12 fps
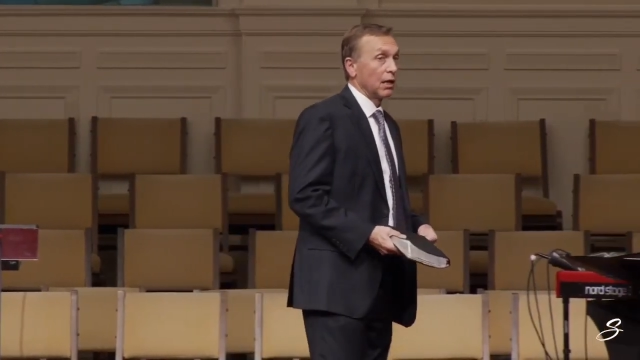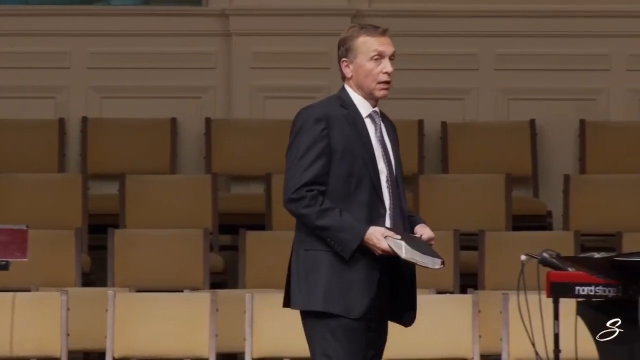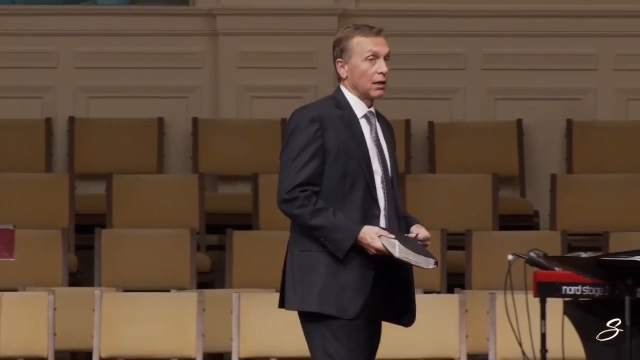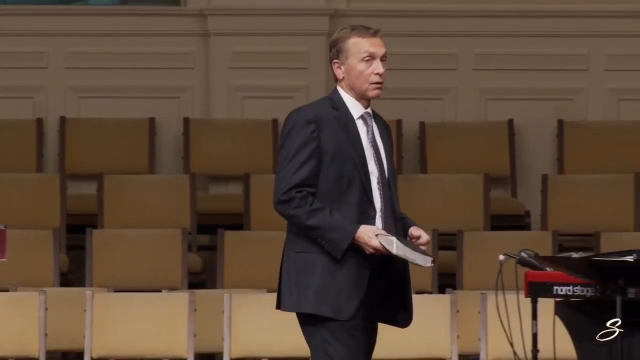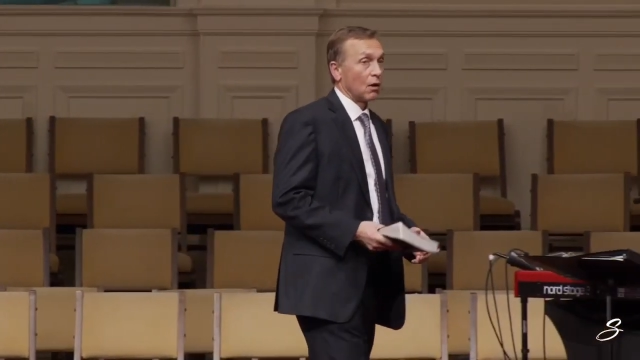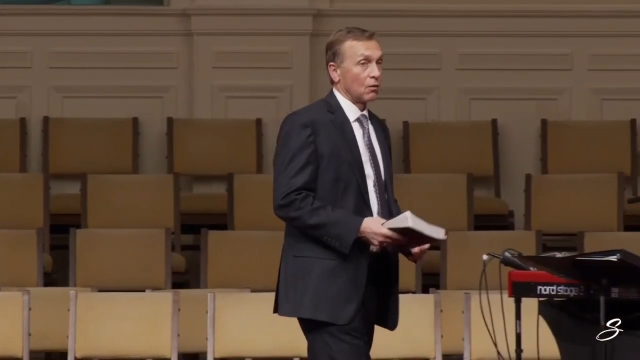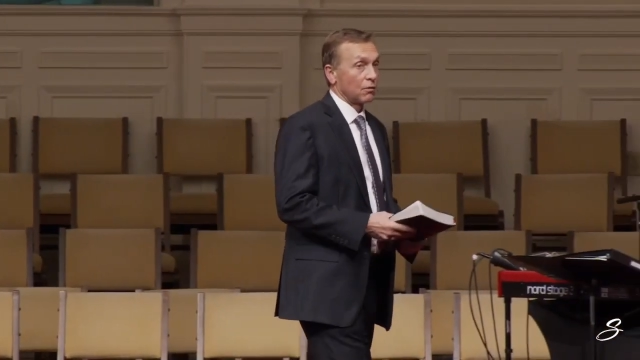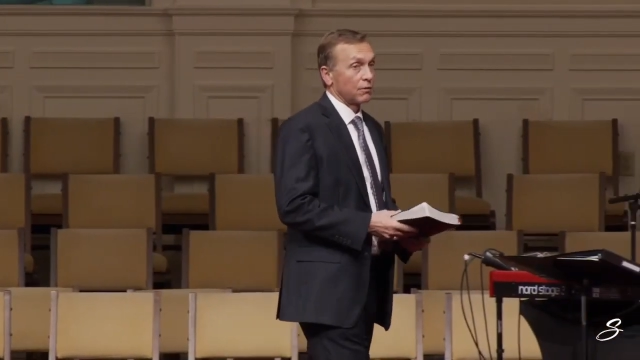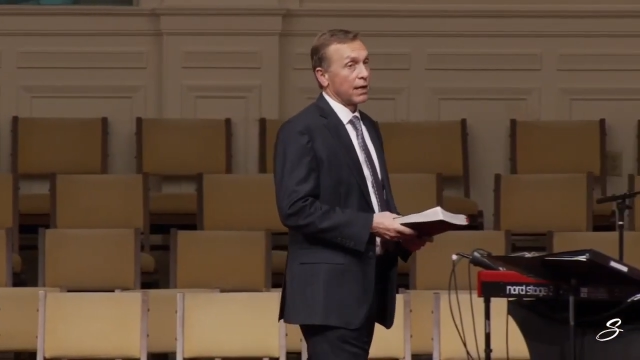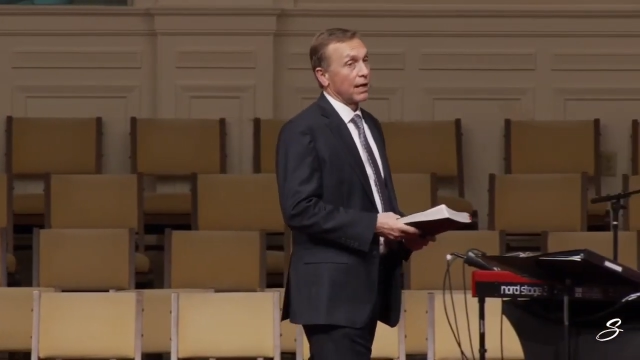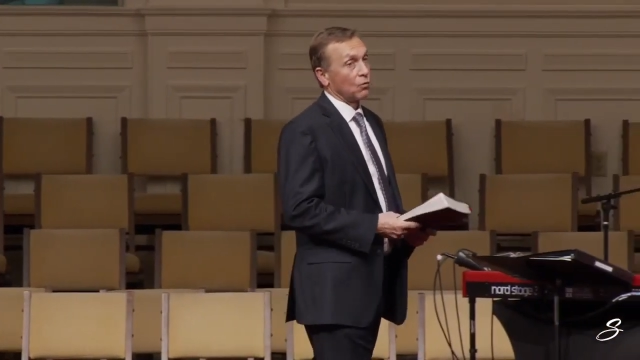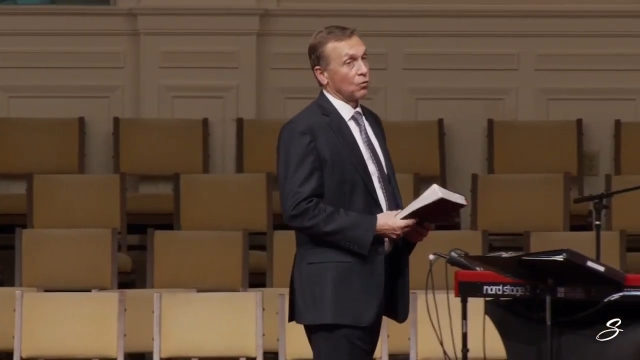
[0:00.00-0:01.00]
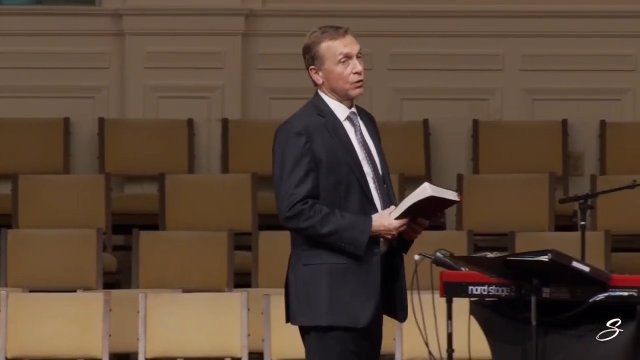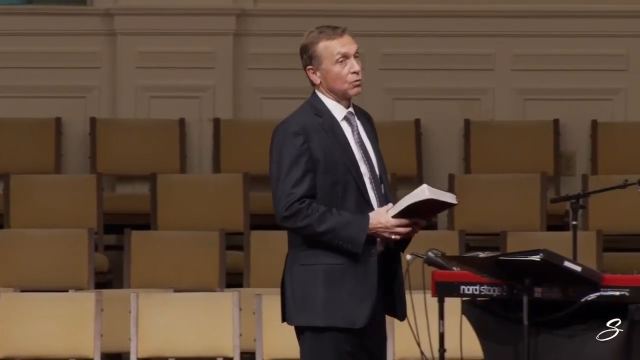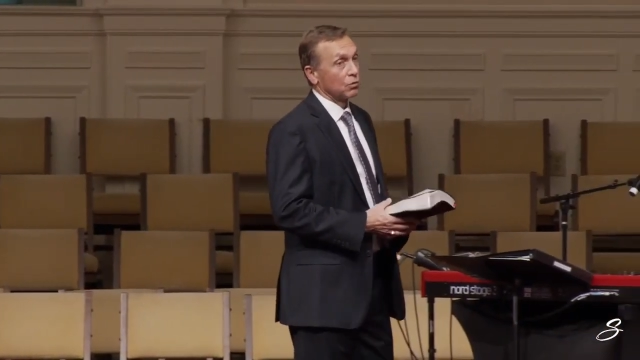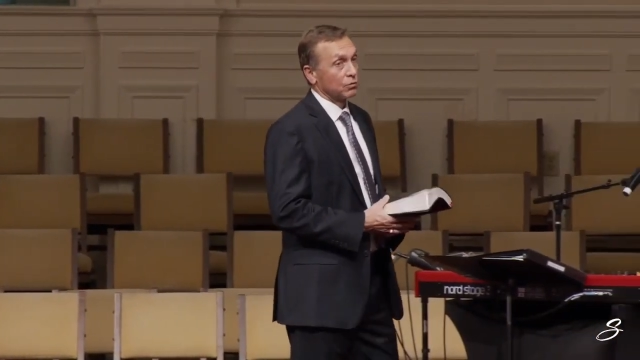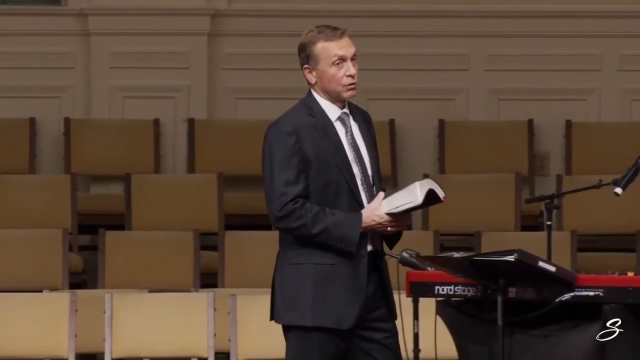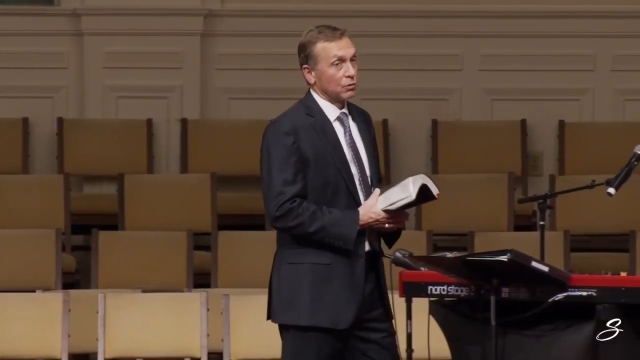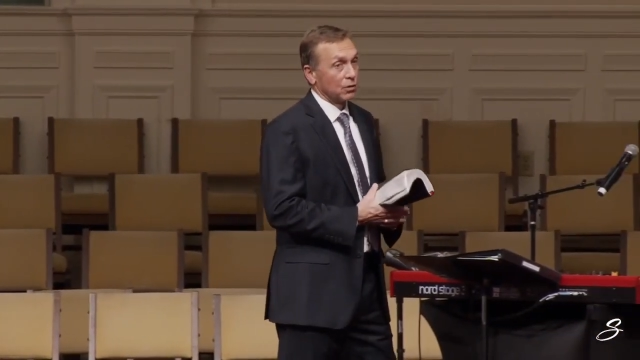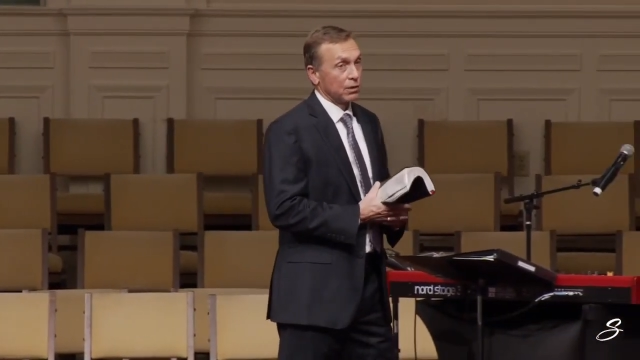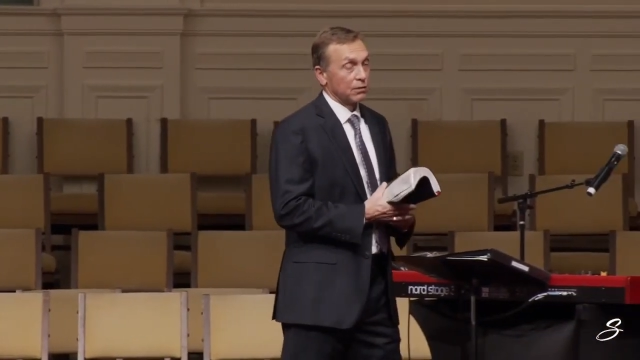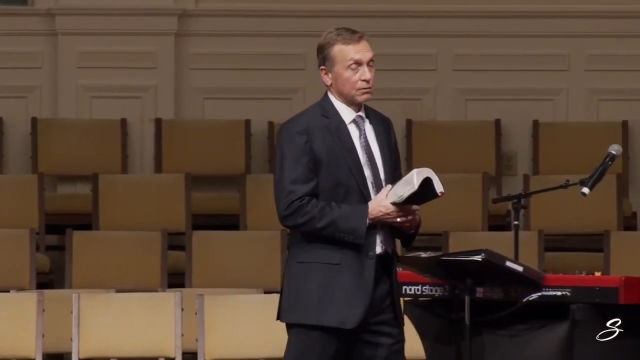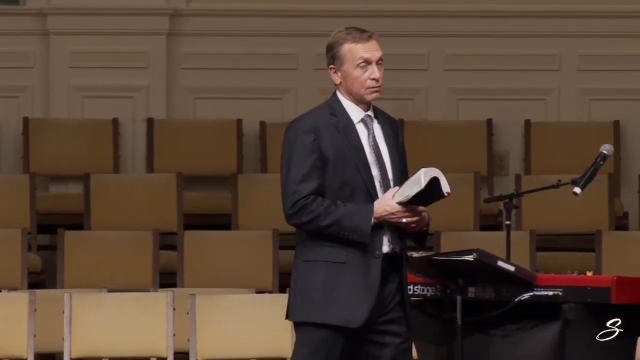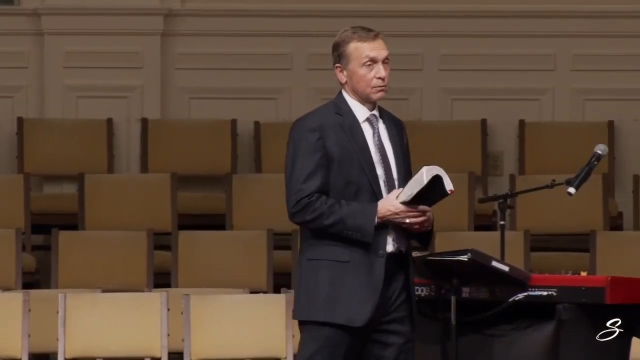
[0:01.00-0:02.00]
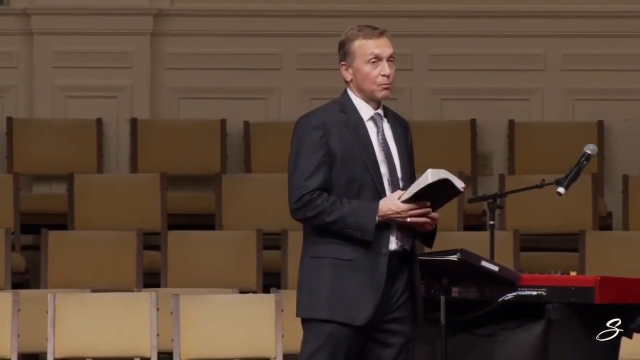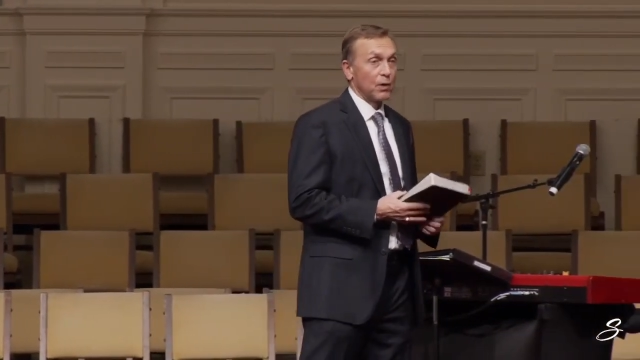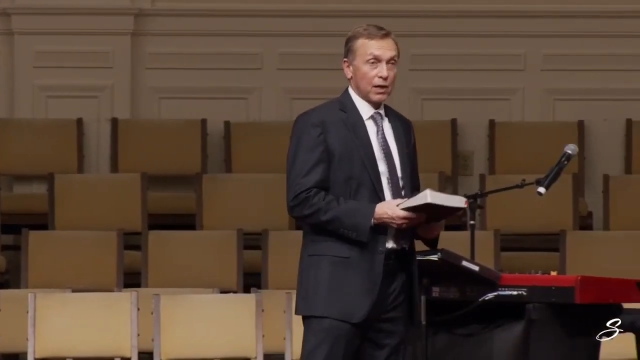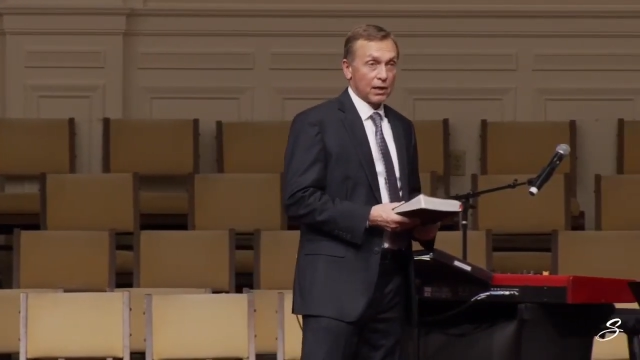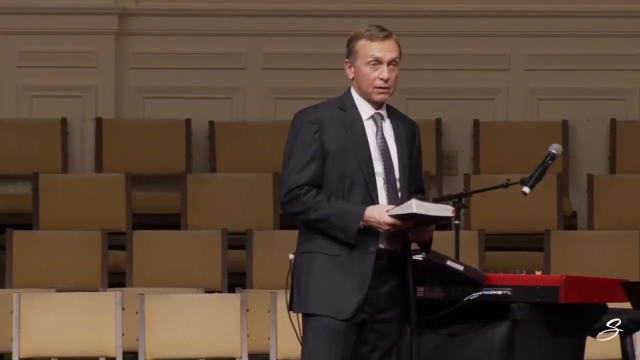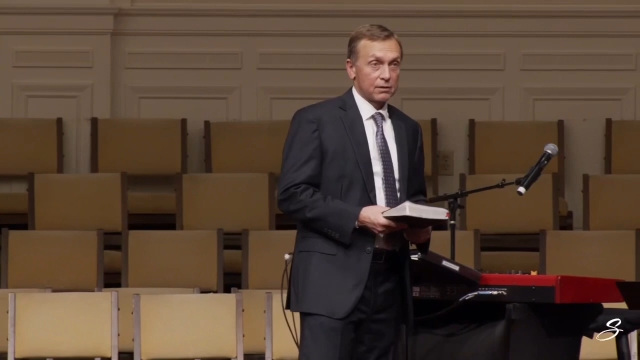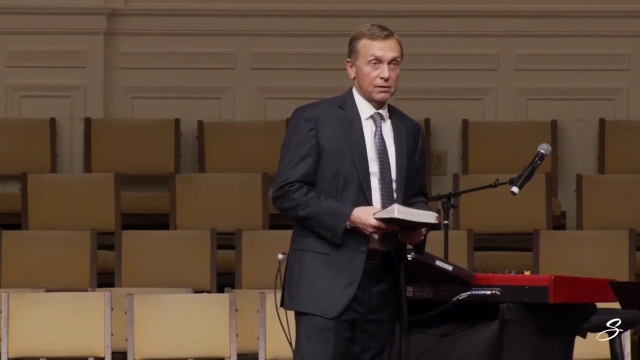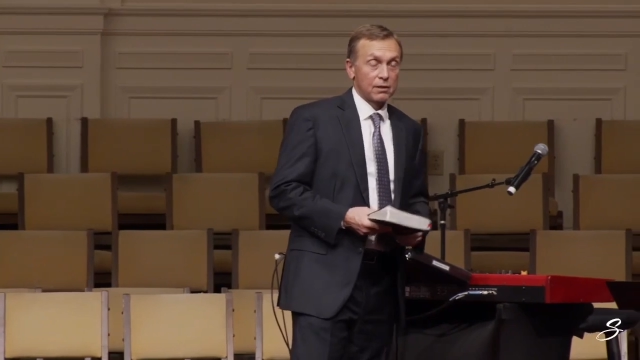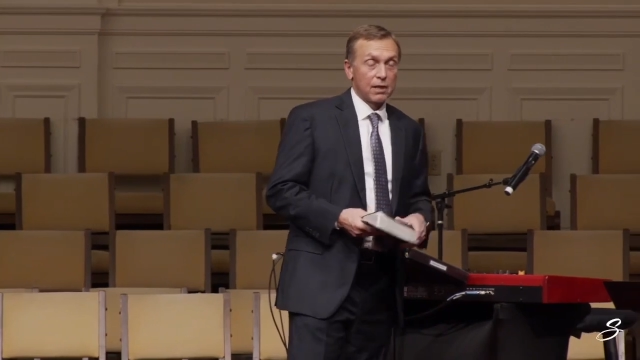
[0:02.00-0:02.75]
and all of that, we will do it. But